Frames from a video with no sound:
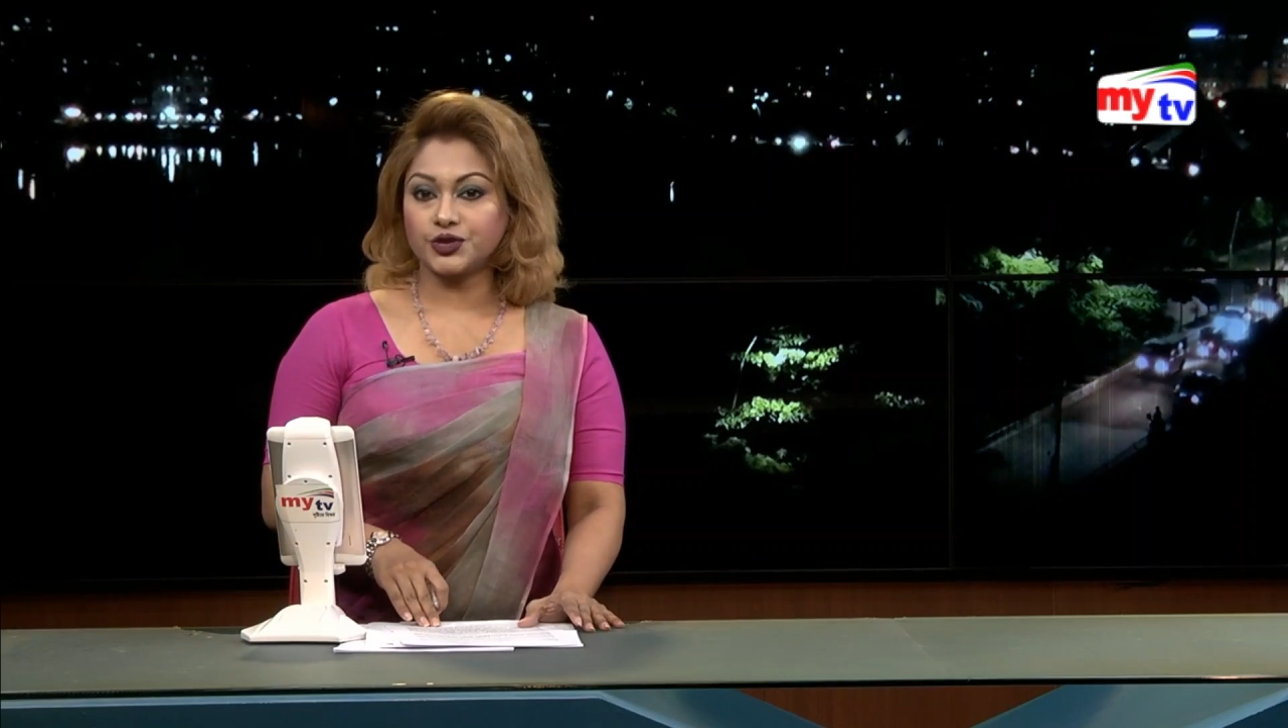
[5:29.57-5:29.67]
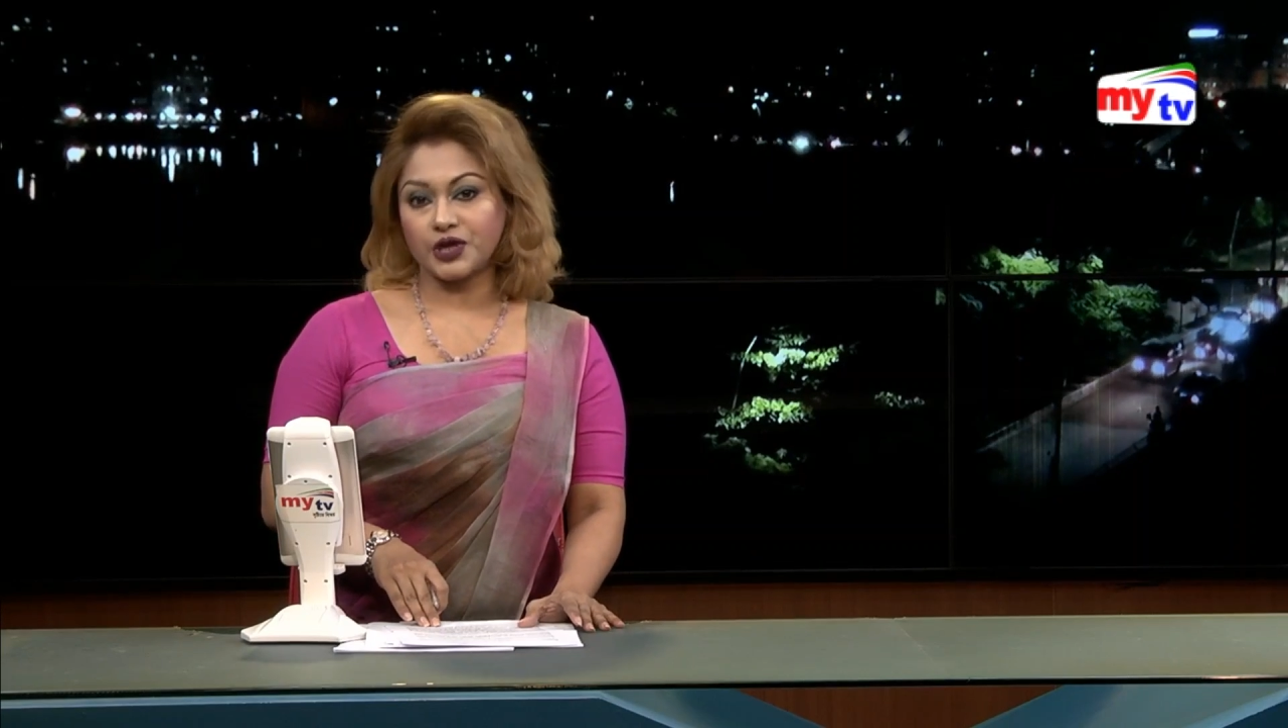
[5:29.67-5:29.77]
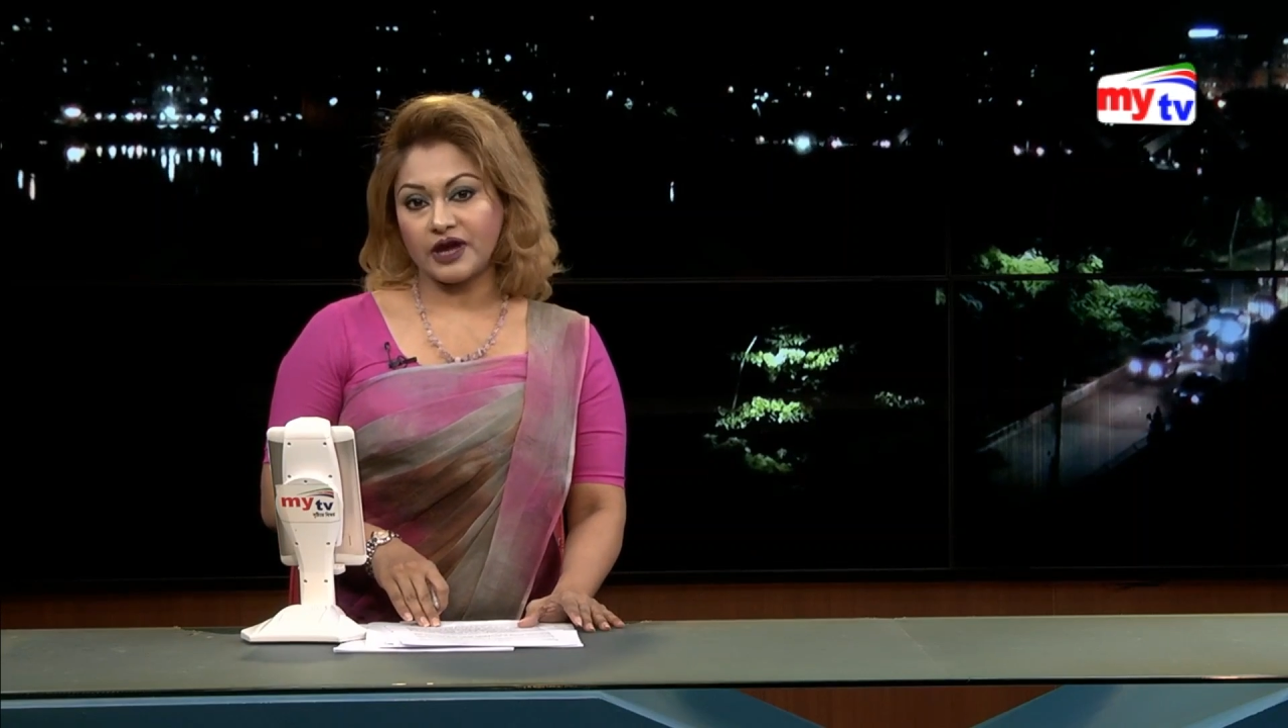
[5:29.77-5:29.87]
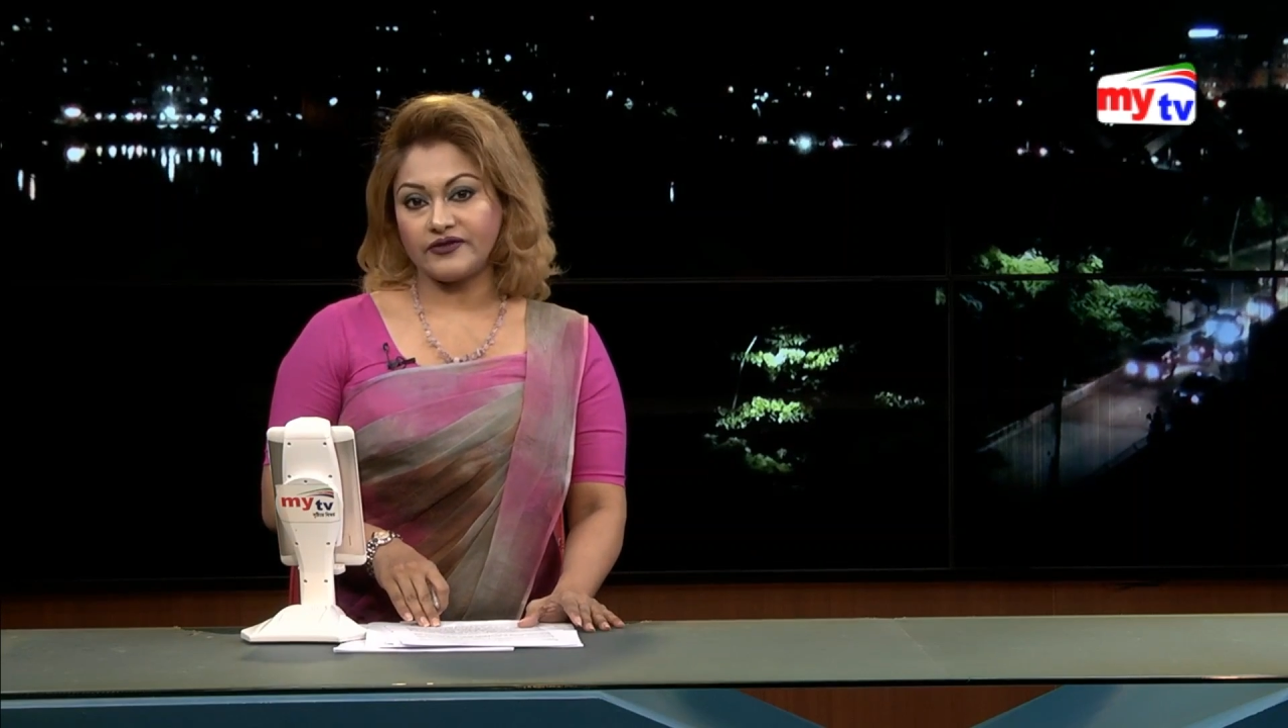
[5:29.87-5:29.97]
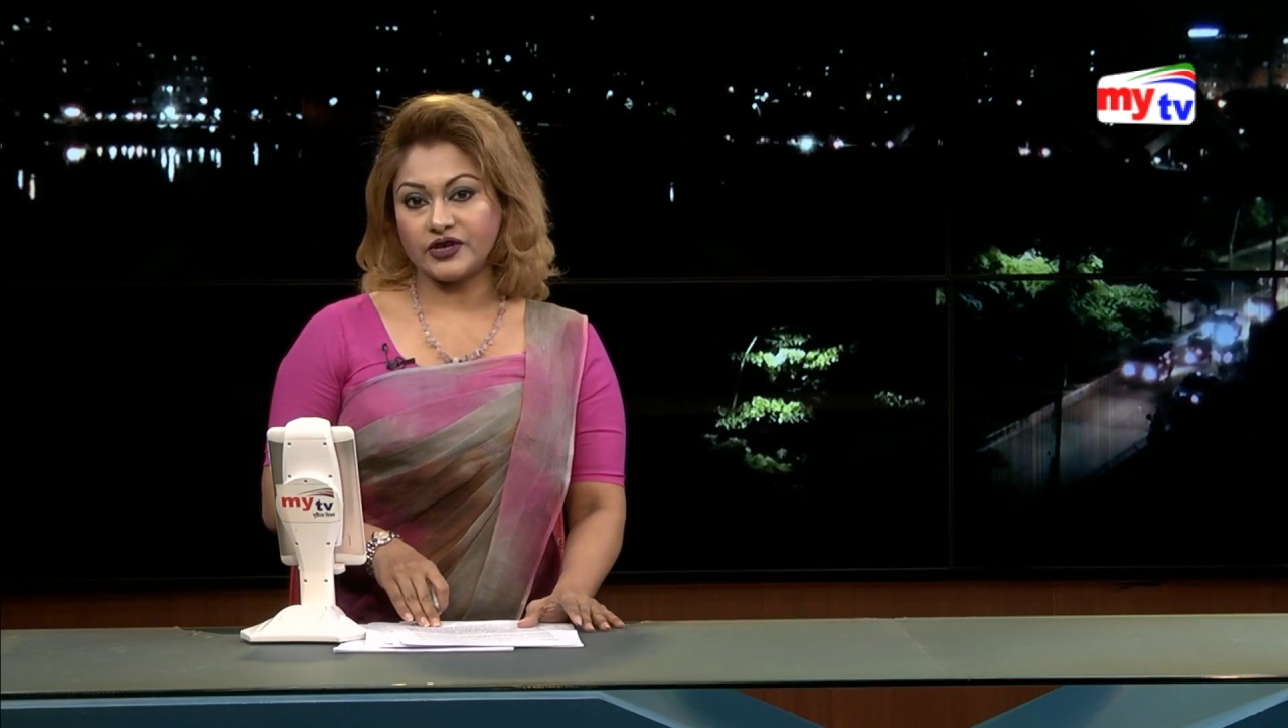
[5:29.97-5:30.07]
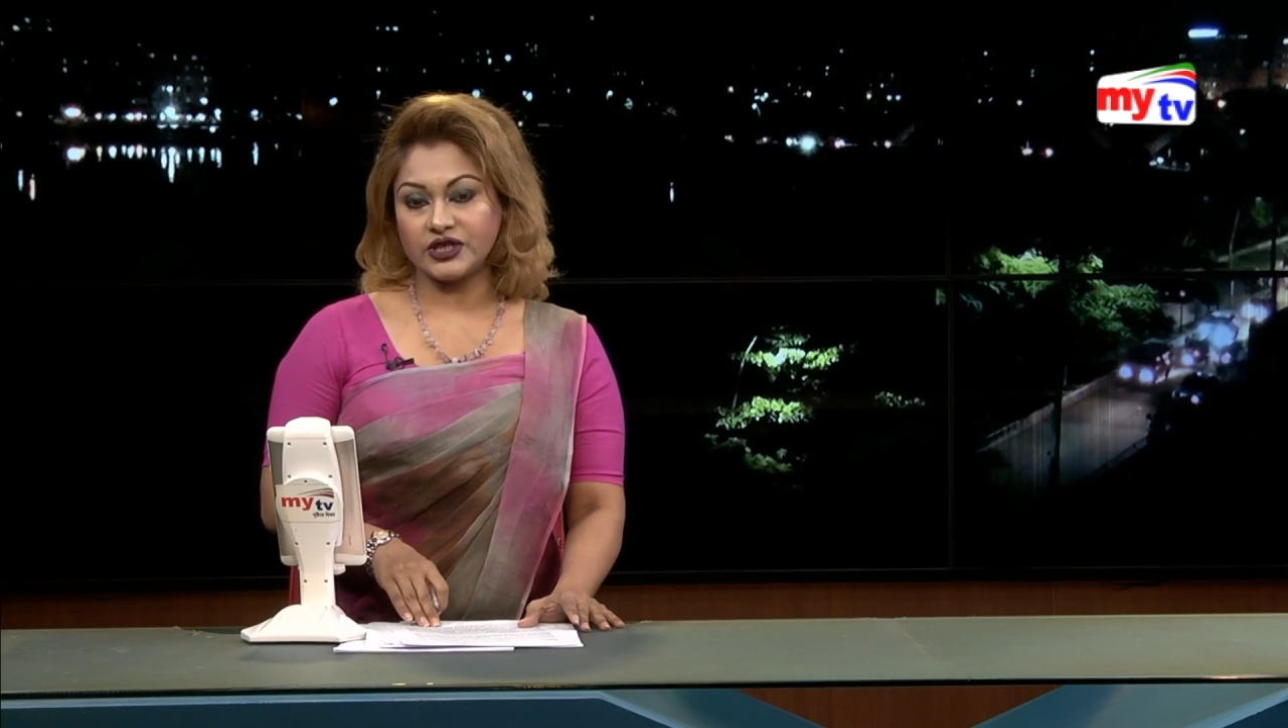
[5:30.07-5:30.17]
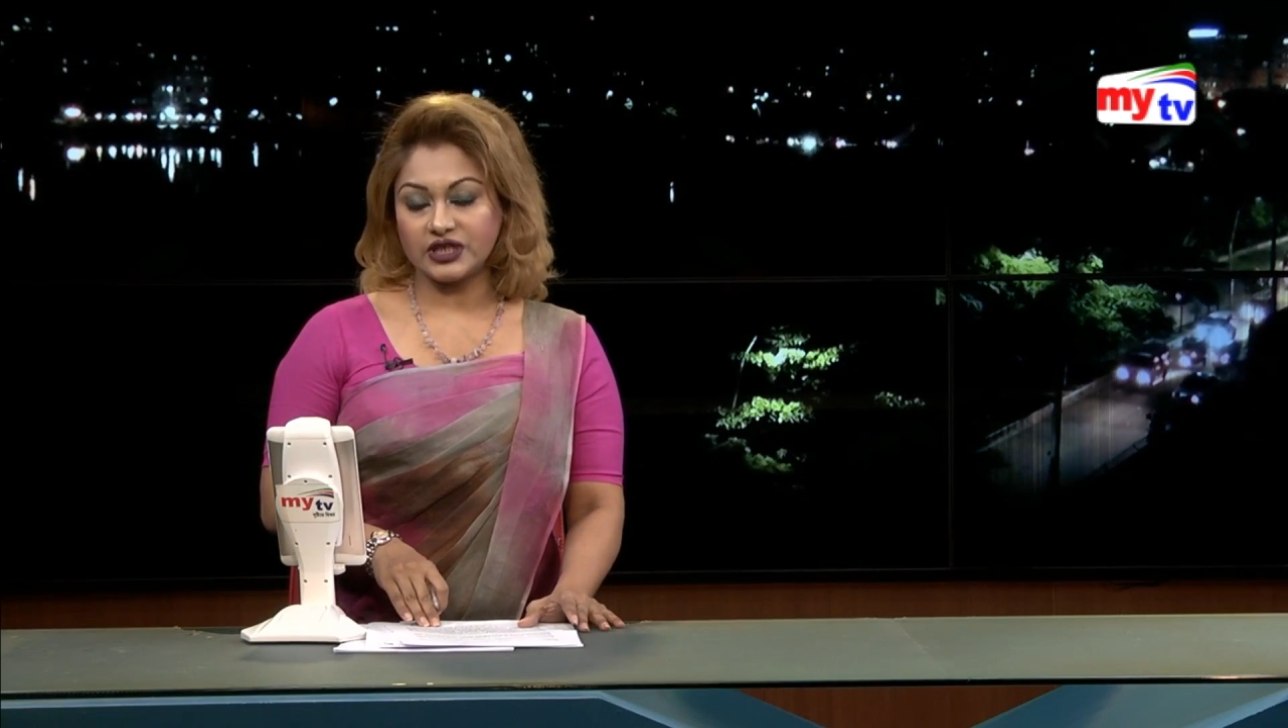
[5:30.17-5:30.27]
drivers